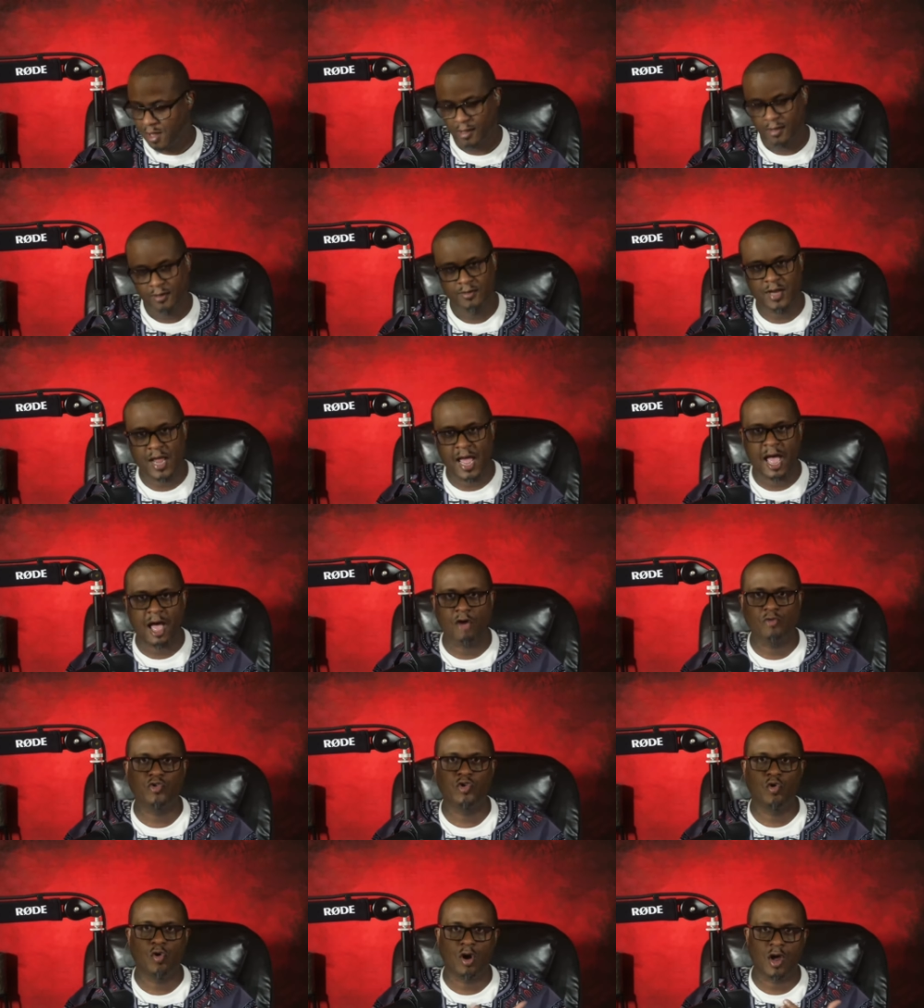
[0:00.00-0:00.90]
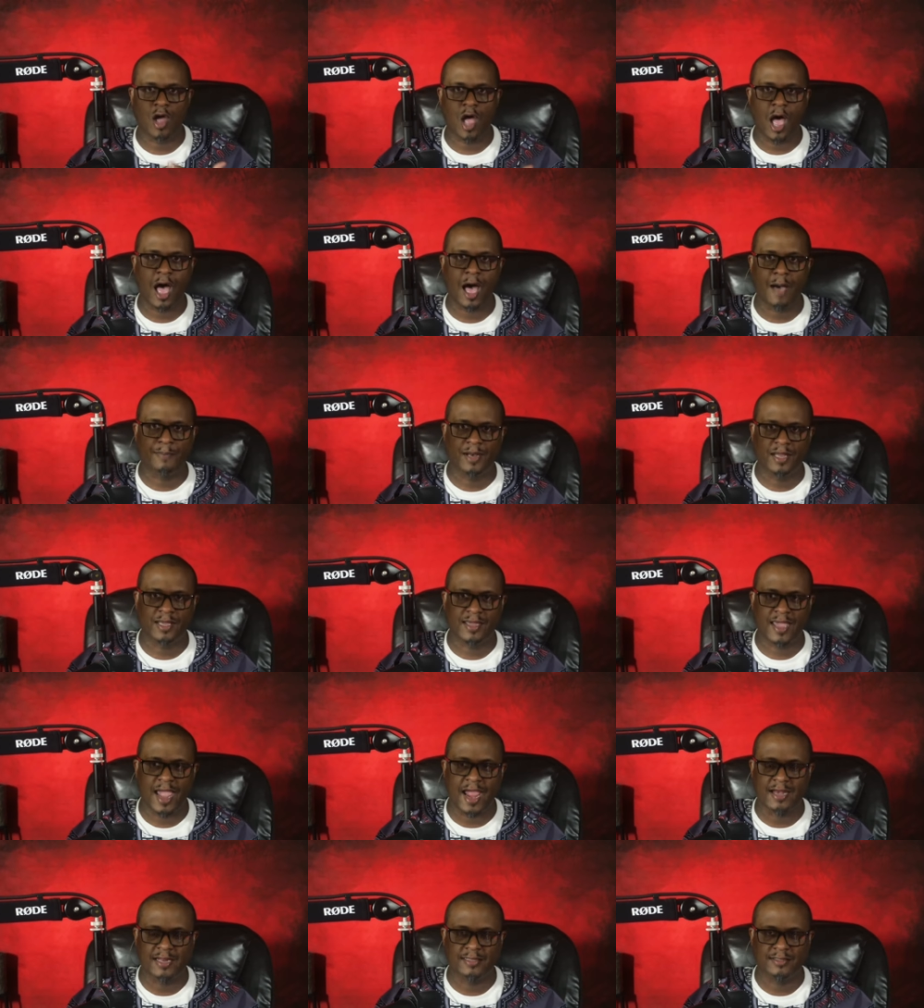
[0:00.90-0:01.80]
Now you are
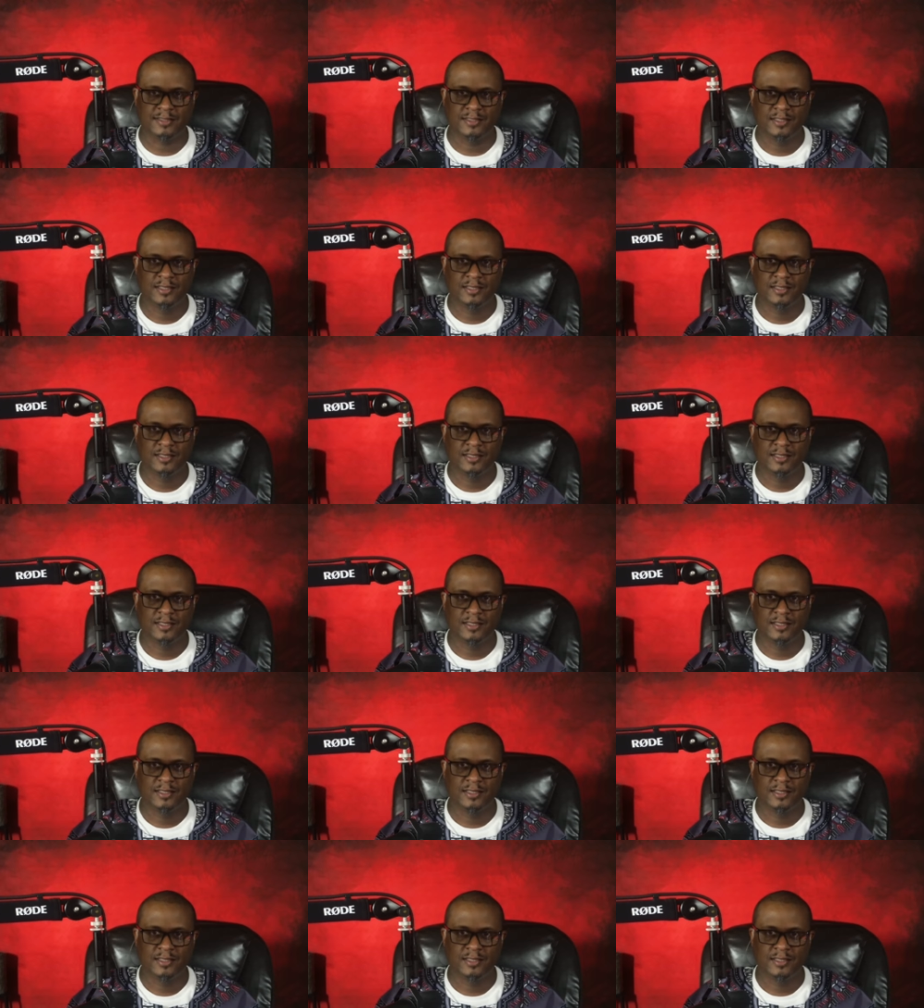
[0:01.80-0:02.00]
obligated